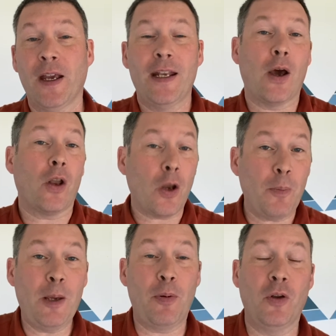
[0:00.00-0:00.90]
Now, a lot of
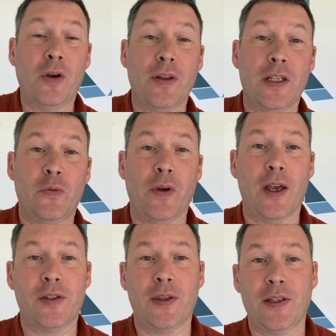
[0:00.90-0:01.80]
people look at this
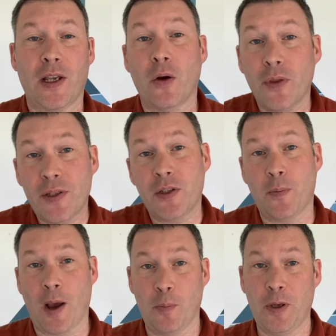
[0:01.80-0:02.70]
verse and they say, oh, this is
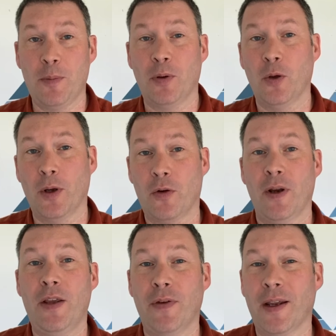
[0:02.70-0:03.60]
about people who are
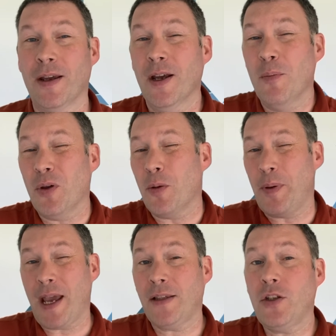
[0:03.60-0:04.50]
grieving. But the
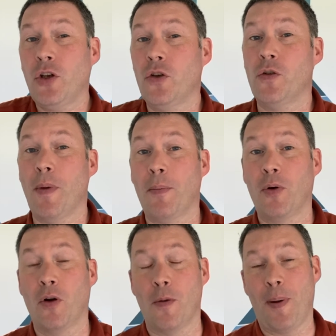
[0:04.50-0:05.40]
Beatitudes,
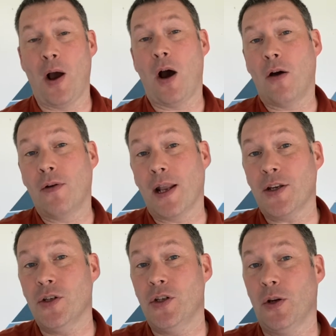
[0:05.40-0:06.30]
remember, are about our
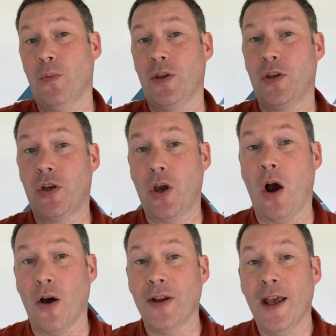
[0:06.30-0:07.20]
relationship with
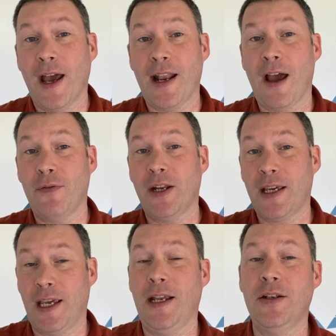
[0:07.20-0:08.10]
God and having a
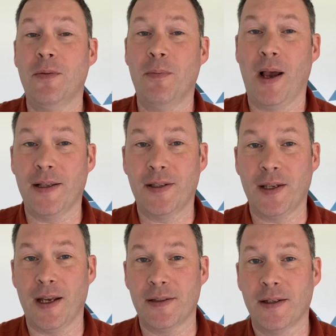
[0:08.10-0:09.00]
kingdom
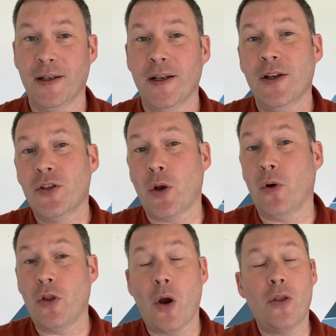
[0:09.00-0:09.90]
mindset. So
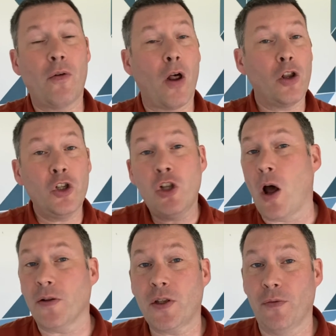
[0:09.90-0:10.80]
although there are
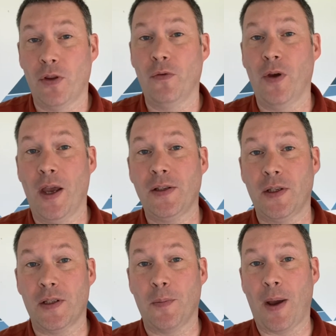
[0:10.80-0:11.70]
lots of other
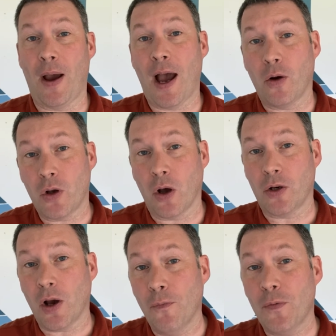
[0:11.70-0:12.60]
verses about how
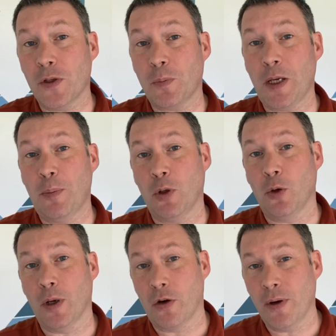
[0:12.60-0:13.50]
God comforts people
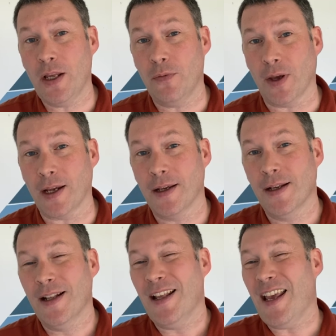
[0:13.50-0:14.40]
who are grieving,
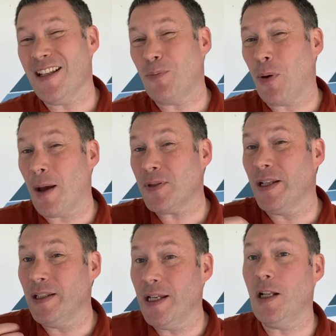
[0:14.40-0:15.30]
it's perhaps a
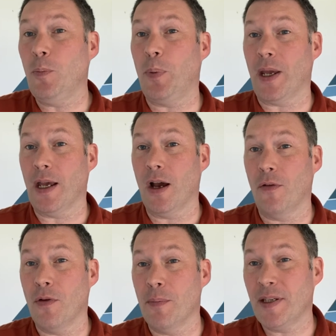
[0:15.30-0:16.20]
little bit
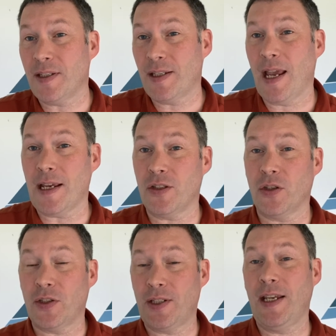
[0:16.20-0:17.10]
of a mistake
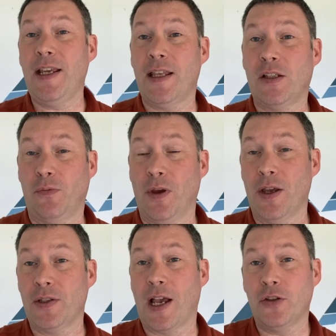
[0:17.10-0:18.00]
to see this
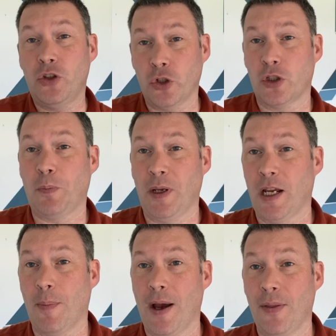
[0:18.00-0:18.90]
verse as just
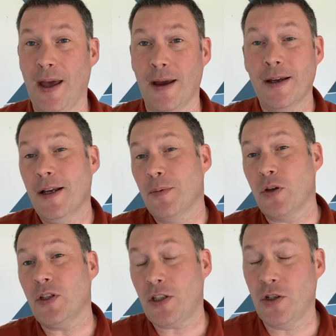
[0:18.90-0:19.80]
being about that,
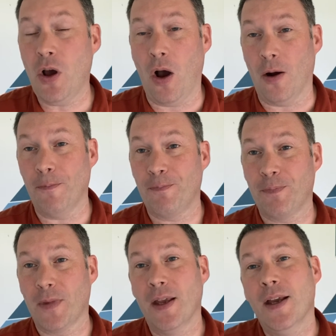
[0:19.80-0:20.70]
because it's not.
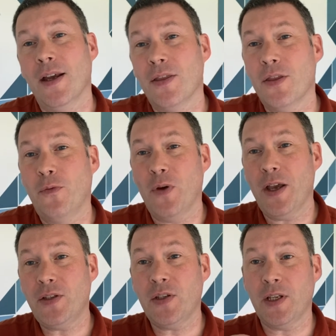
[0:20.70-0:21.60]
The
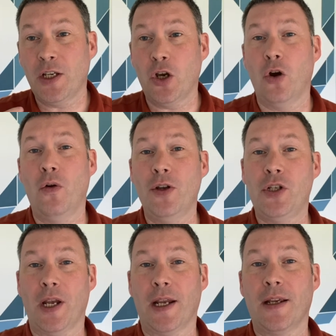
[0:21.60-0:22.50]
verse is
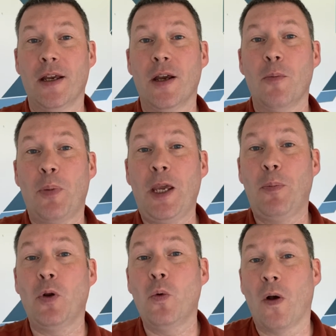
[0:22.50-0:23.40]
encouraging
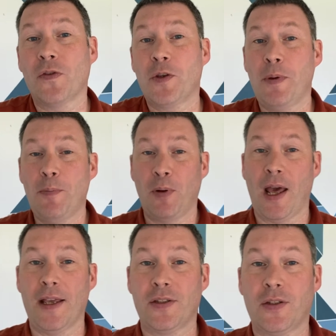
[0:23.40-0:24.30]
people who want to be
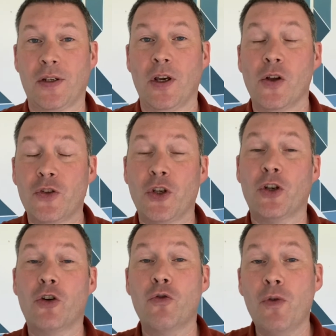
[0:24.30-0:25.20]
blessed to
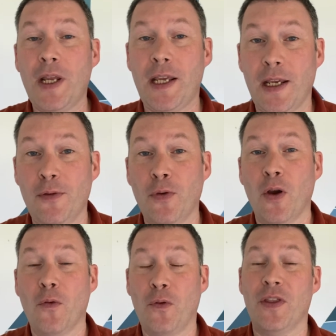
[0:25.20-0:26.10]
grieve
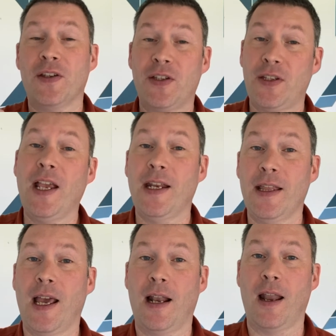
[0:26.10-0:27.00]
for the sin
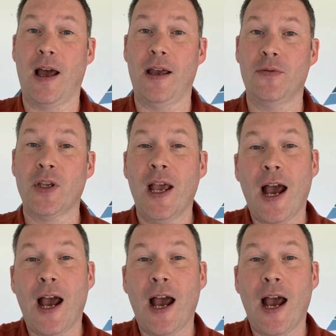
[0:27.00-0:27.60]
in their lives.